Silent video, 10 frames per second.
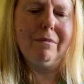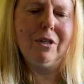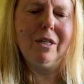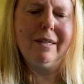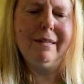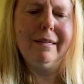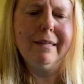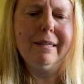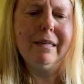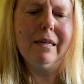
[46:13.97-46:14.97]
Just
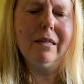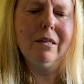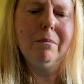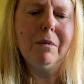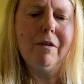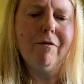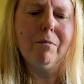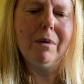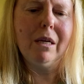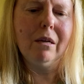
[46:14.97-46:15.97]
disconnected me from
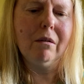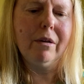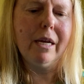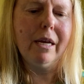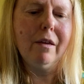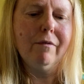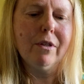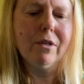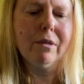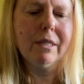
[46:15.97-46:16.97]
being creative, and
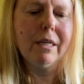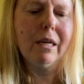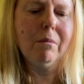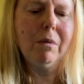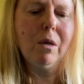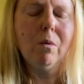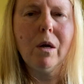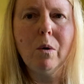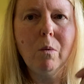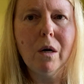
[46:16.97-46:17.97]
so it's taken me quite
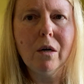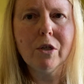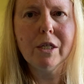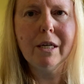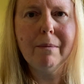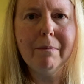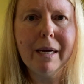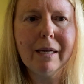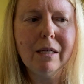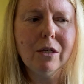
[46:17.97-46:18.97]
a while to get
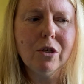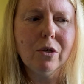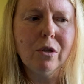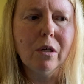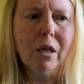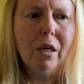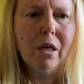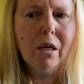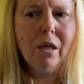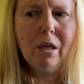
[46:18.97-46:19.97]
back into
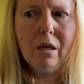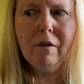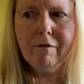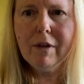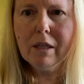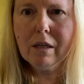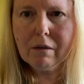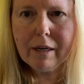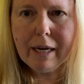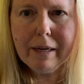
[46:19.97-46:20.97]
feeling
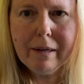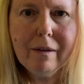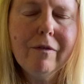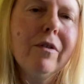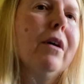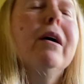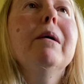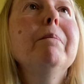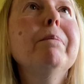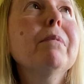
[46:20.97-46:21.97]
creative.
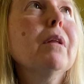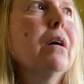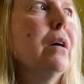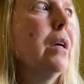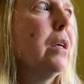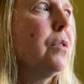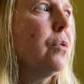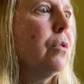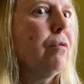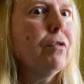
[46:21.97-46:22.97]
I
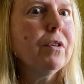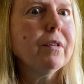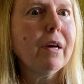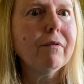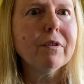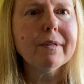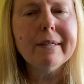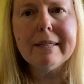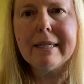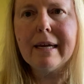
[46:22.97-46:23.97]
sort of just have to
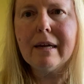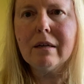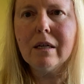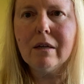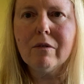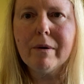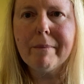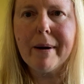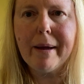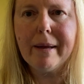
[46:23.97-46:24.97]
sit down here at
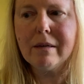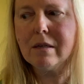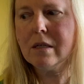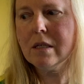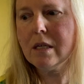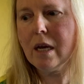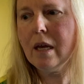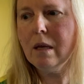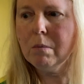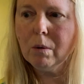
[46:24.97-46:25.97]
my
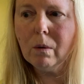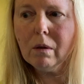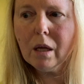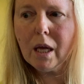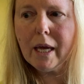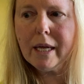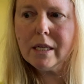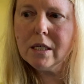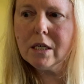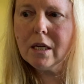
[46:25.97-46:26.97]
table and